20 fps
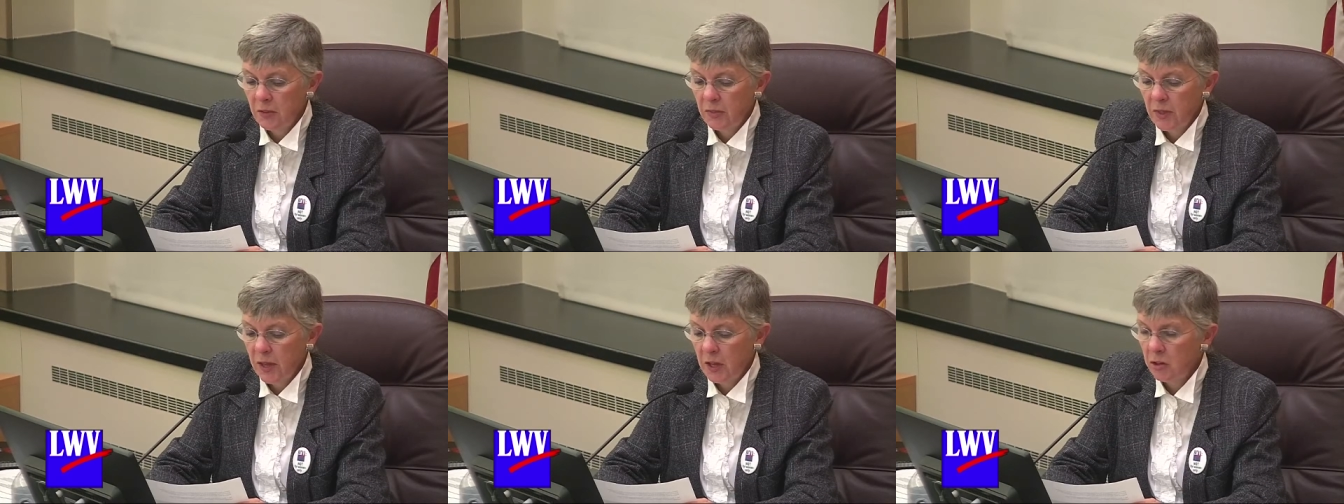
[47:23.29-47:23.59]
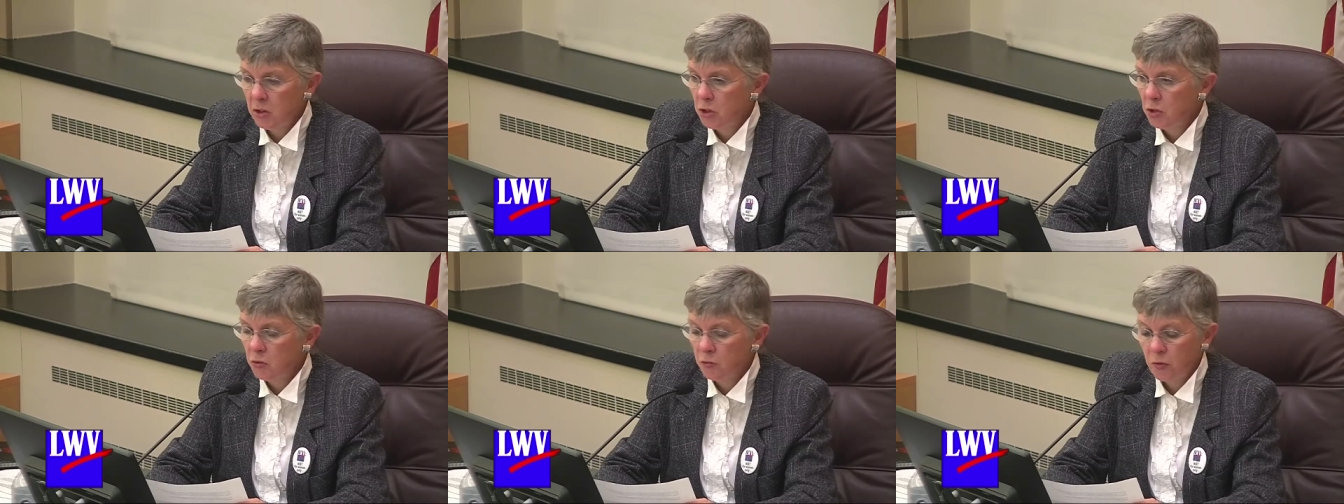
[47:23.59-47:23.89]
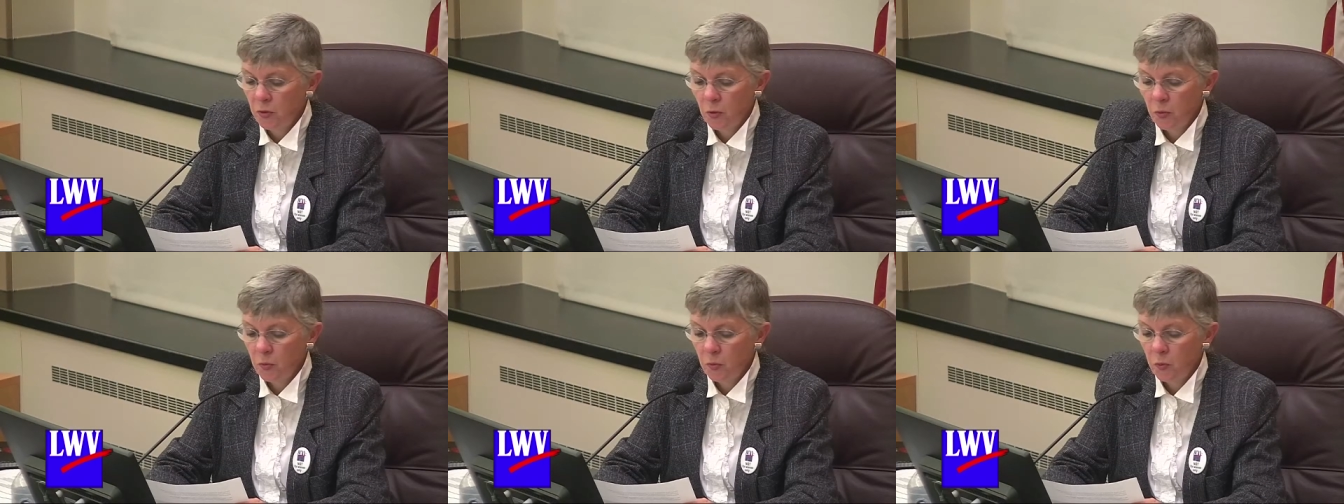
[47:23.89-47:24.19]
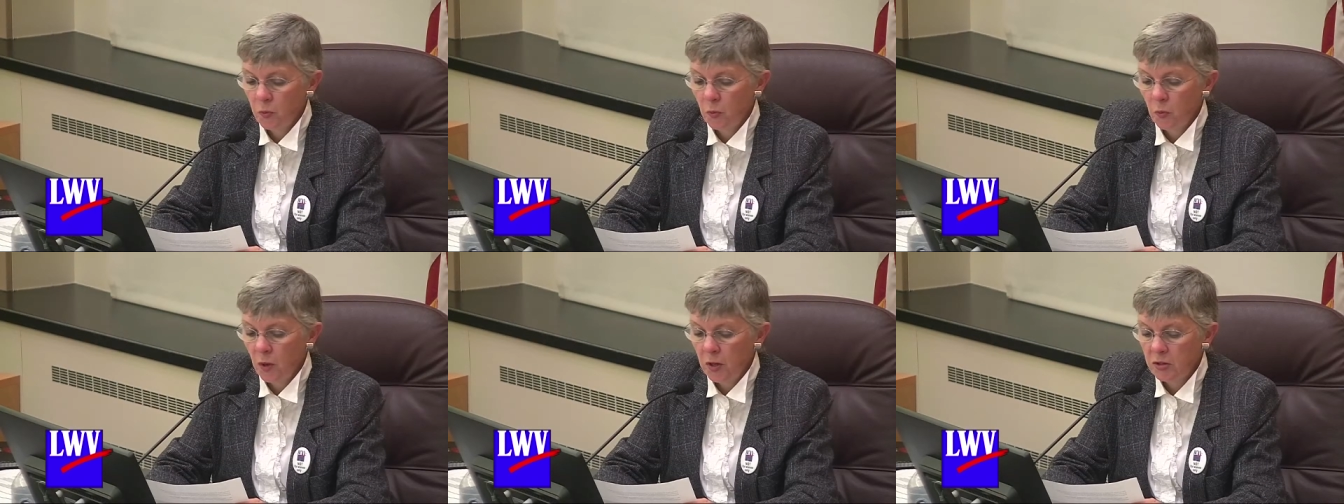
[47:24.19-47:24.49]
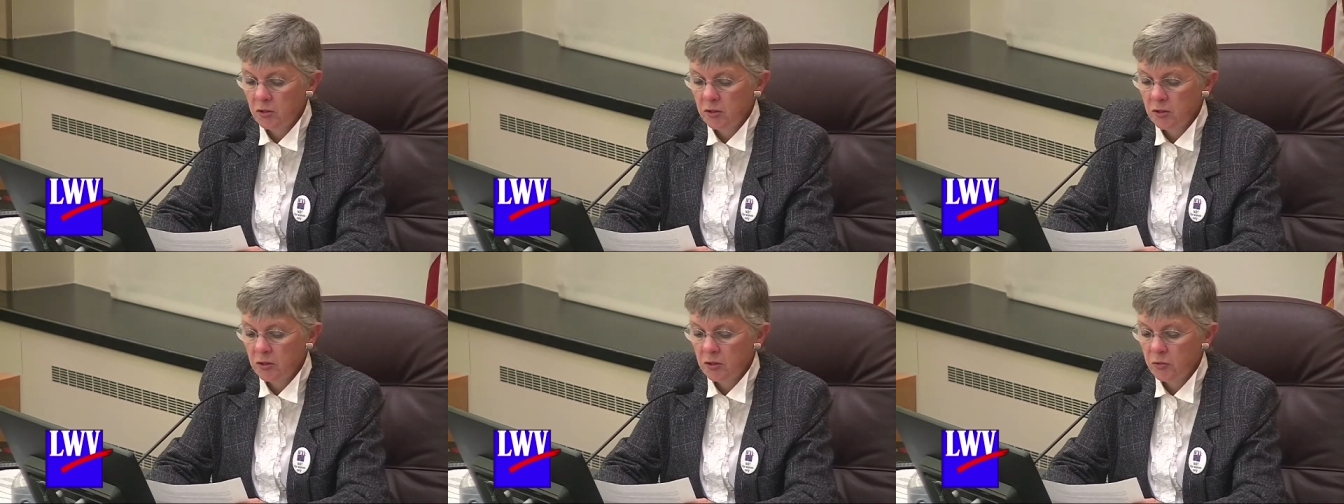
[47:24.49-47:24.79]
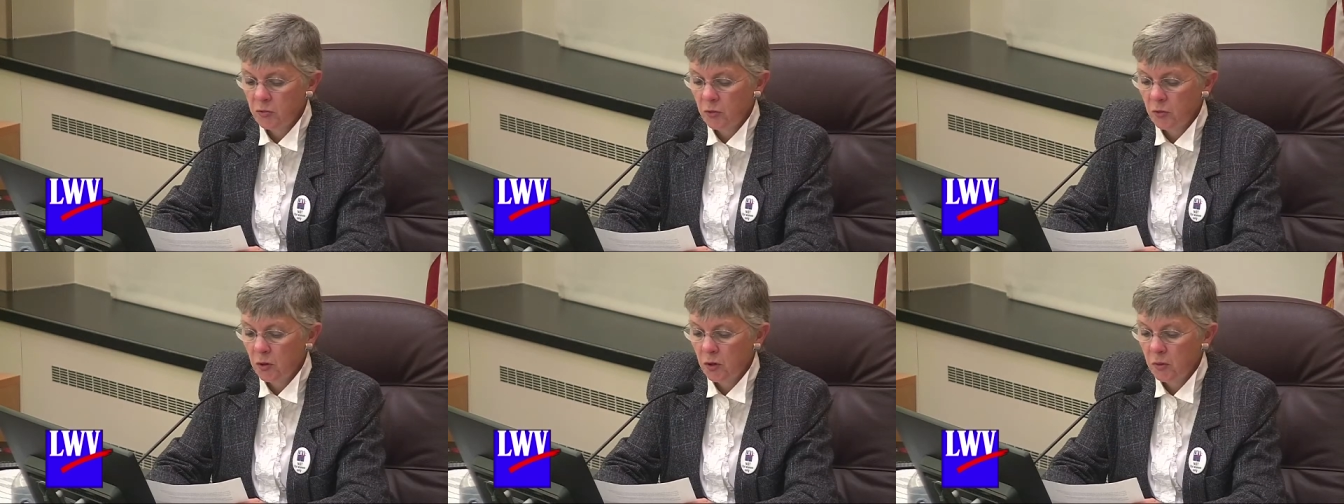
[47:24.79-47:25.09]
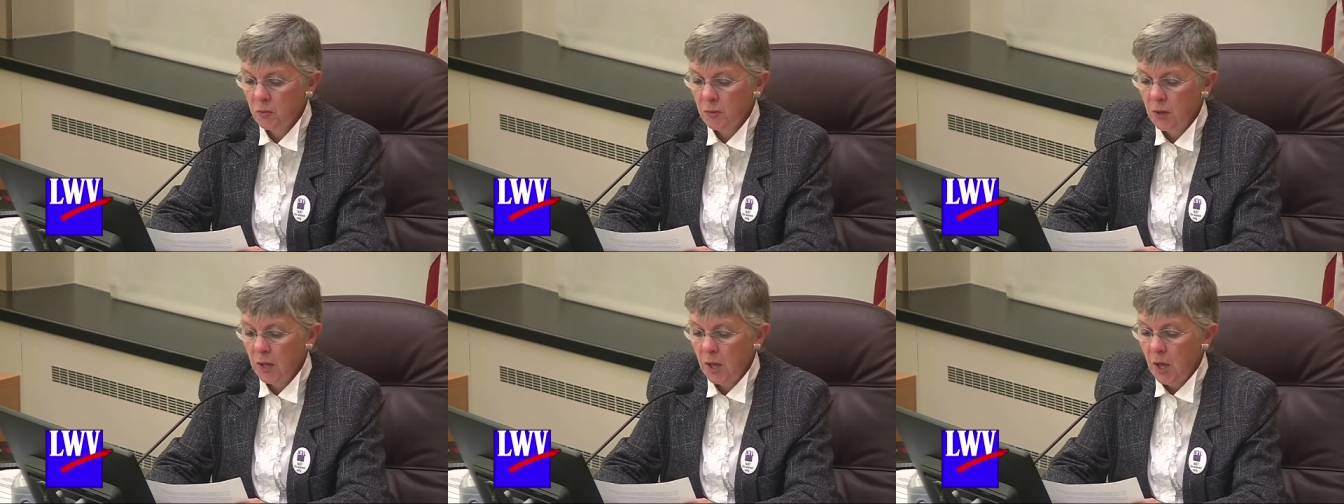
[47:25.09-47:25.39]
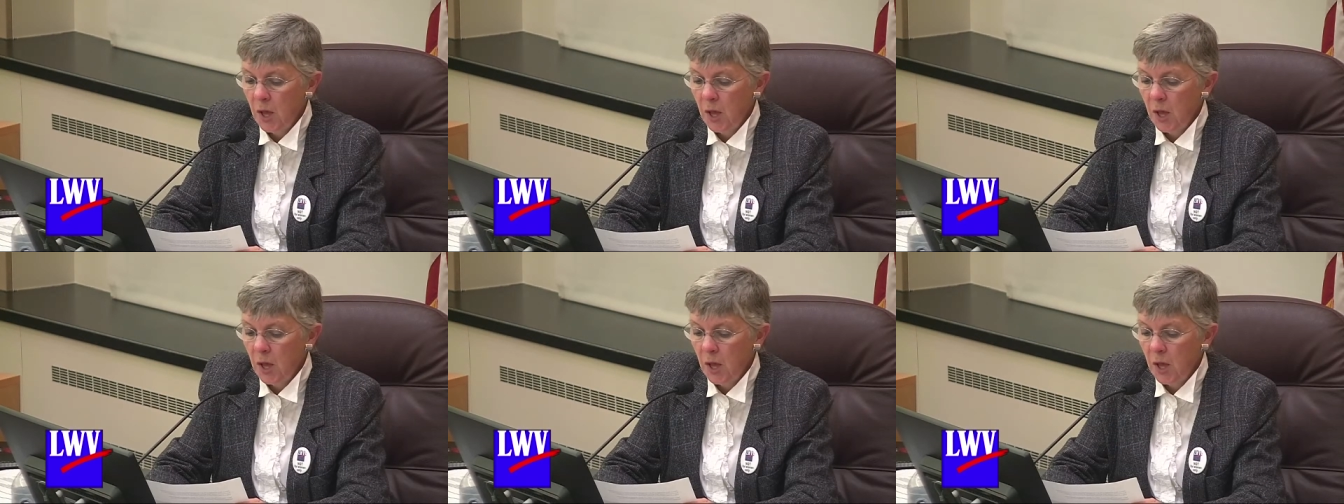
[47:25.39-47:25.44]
Thank you for watching this forum.